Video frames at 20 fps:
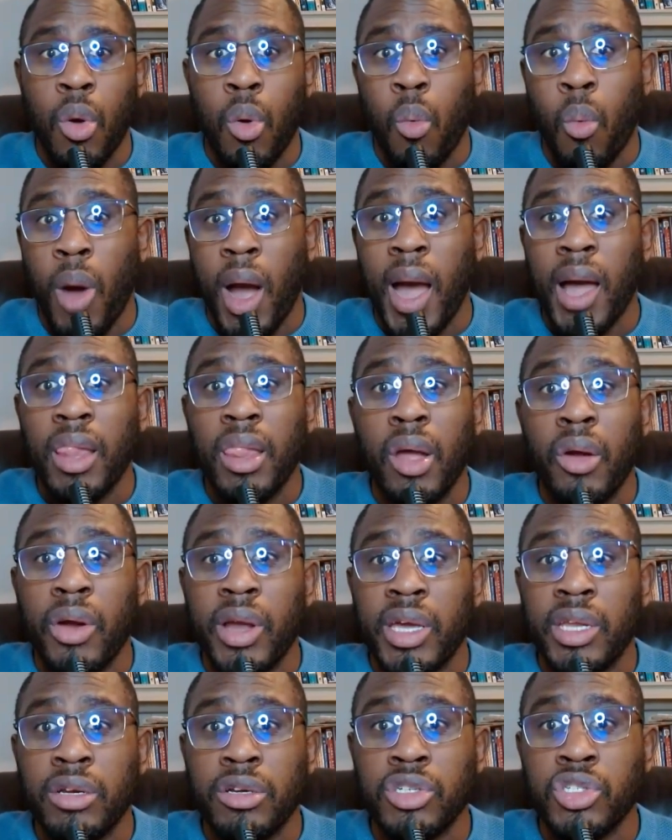While our
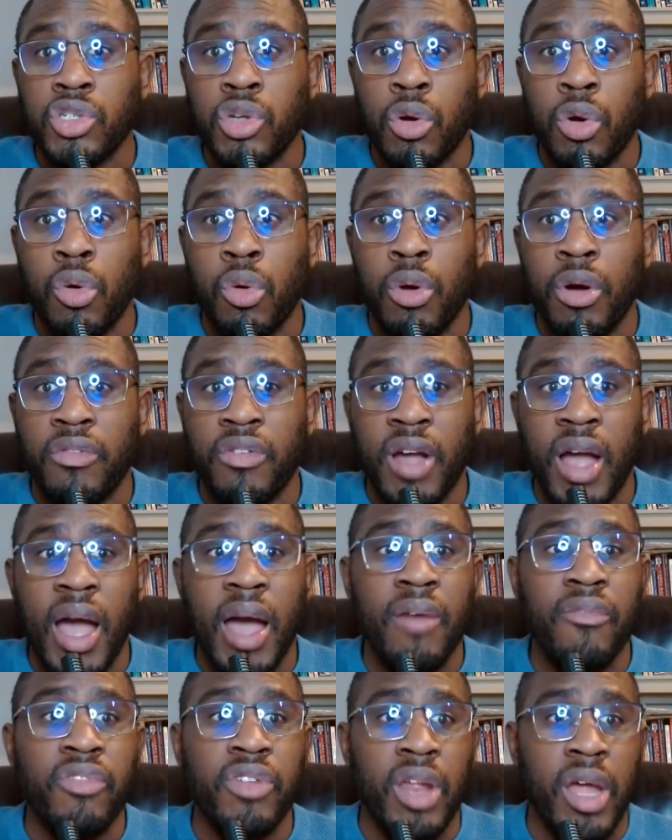inner circle of
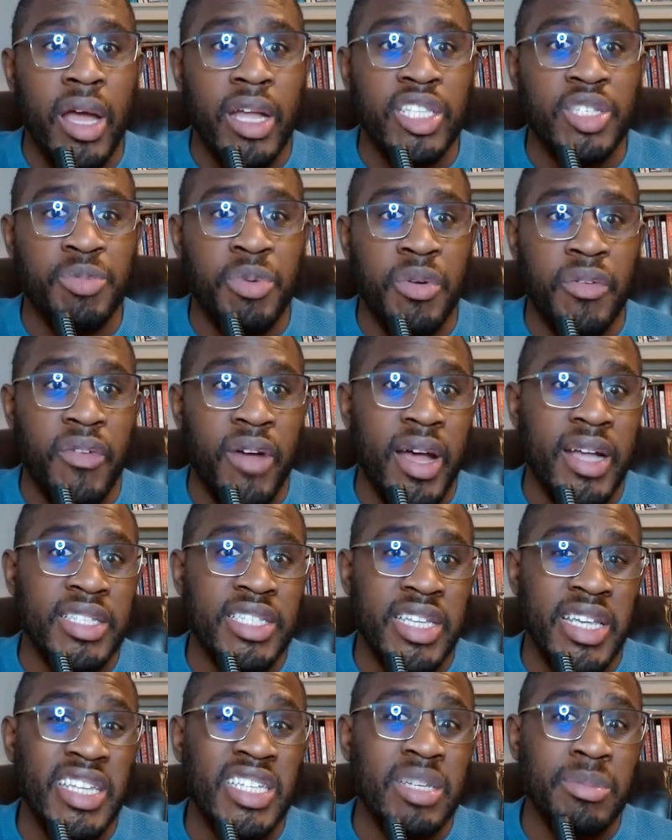confidants
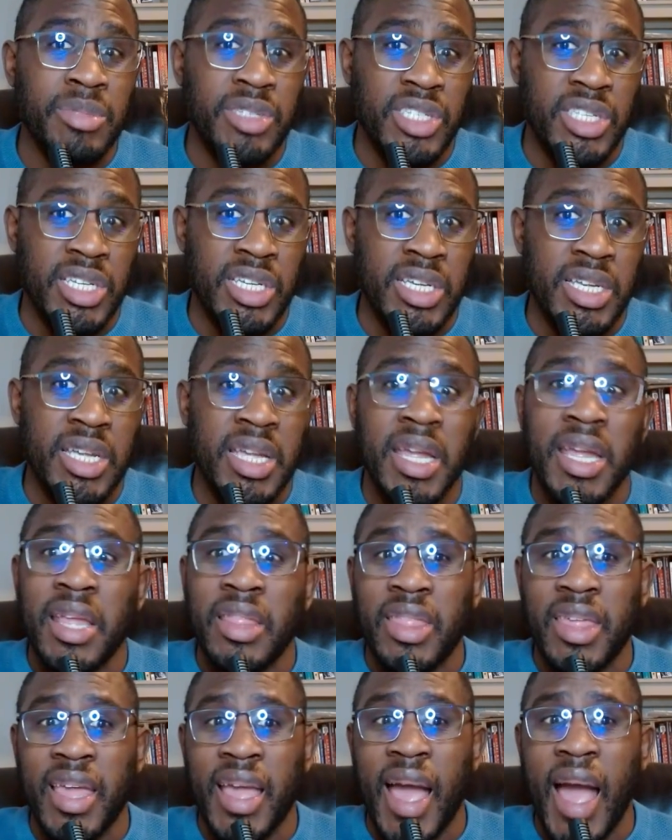provides intimacy,
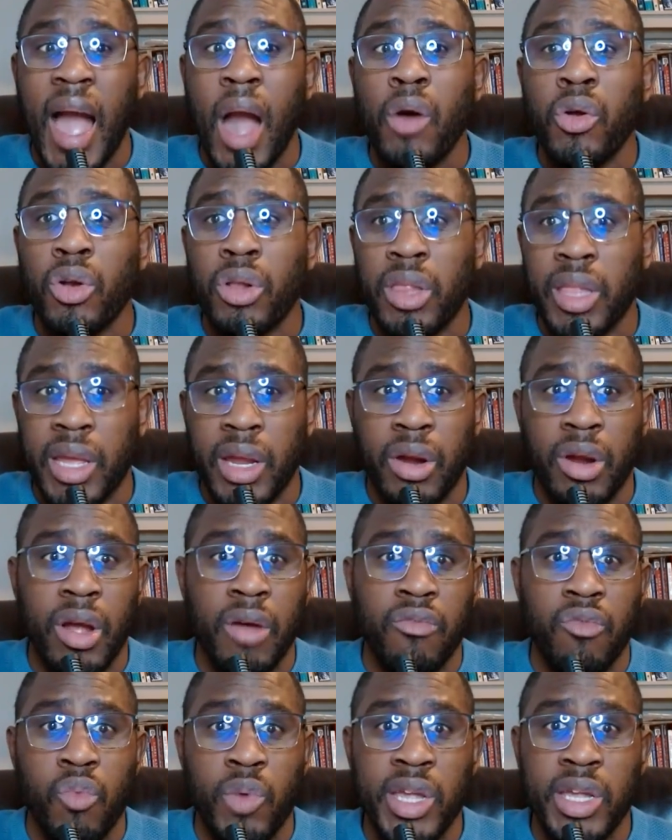the outer layer
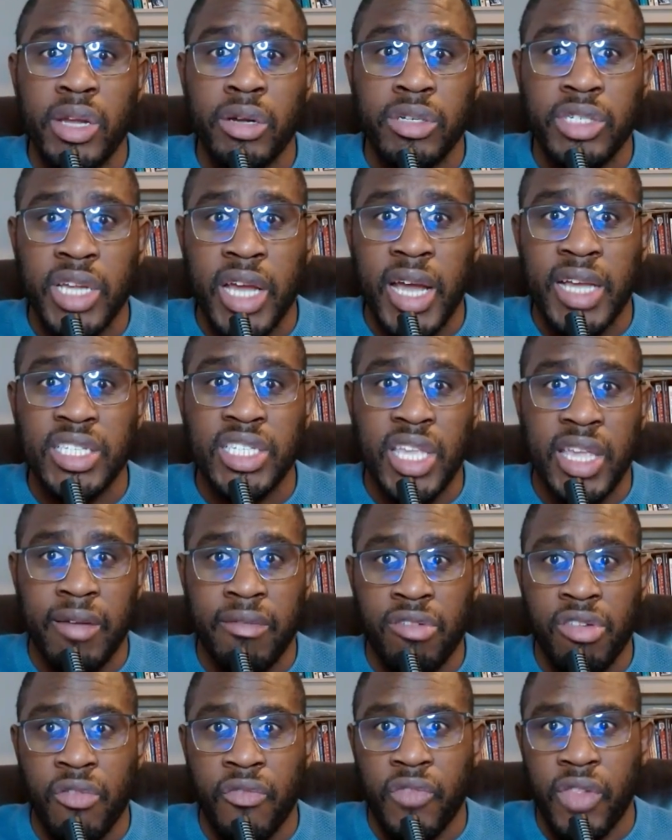of weaker ties
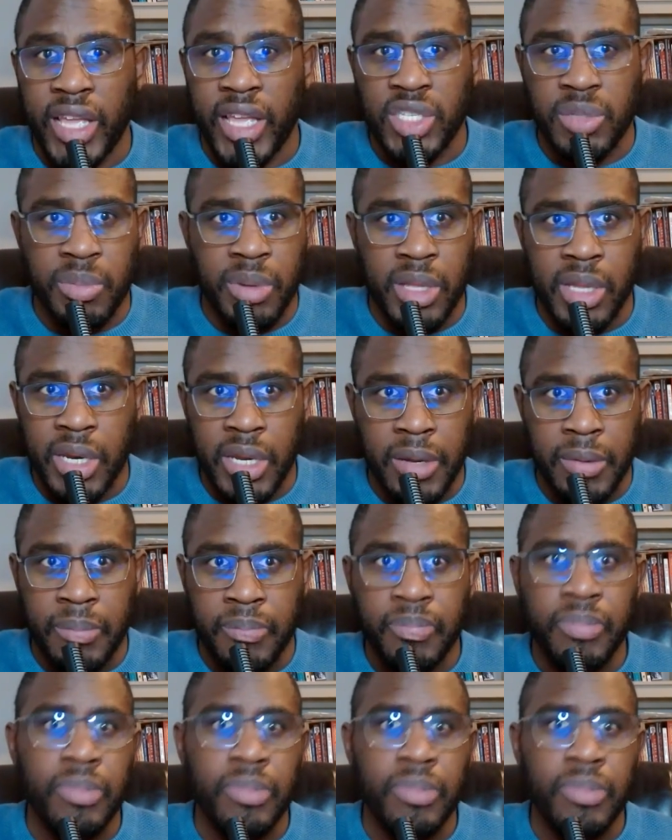gives flexibility.